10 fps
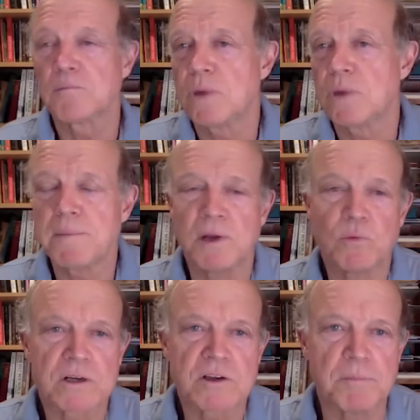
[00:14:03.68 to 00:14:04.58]
mean,
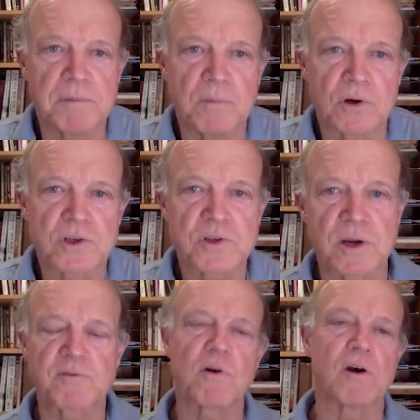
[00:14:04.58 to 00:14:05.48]
what could be more
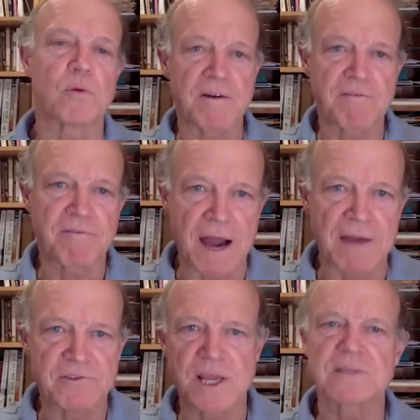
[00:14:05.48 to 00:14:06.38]
straightforward? We have
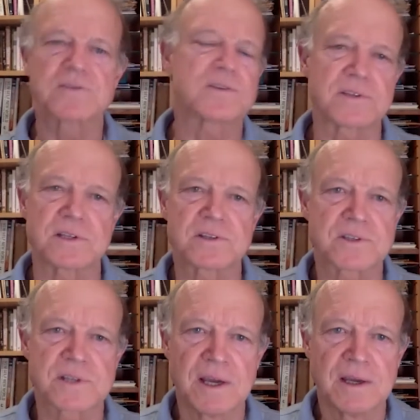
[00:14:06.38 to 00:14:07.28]
5 senses.
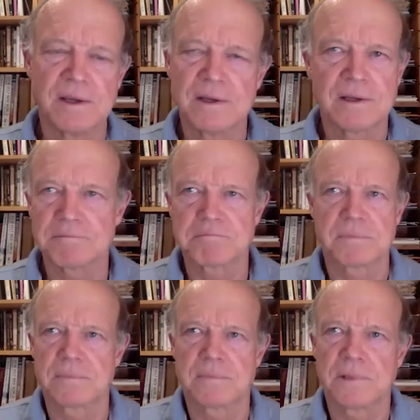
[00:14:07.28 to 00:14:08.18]

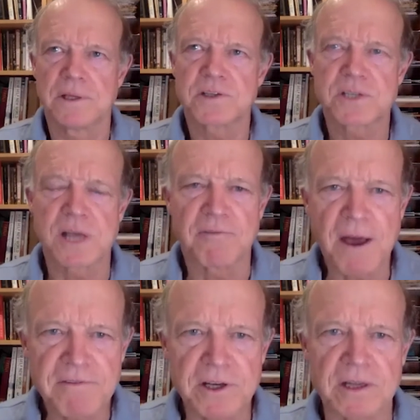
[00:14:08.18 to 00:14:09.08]
It's
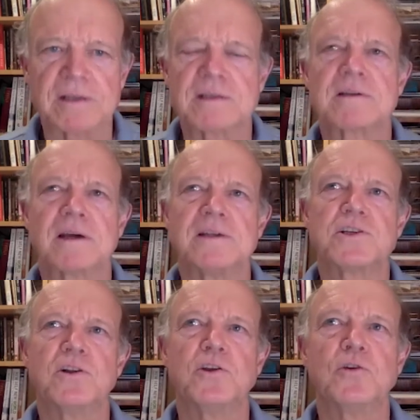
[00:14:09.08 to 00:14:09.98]
self-evident
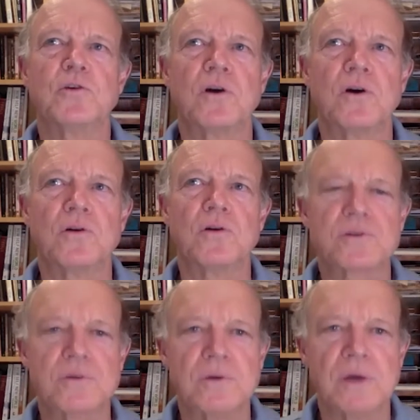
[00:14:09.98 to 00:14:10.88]
until you go
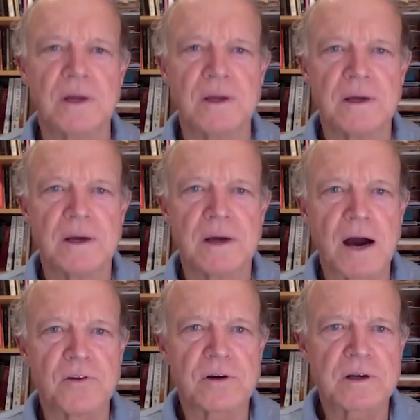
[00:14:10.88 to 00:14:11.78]
to
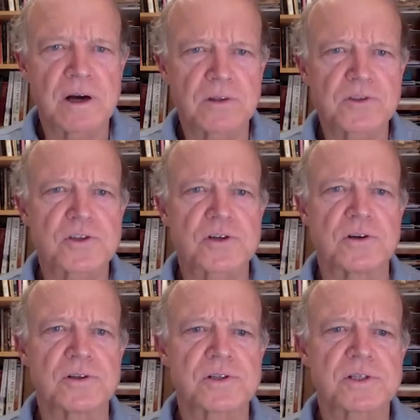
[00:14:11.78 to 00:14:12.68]
other
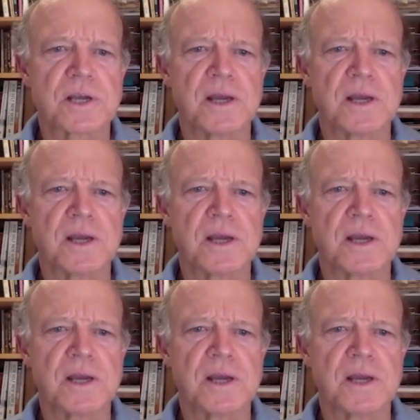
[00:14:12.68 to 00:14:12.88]
cultures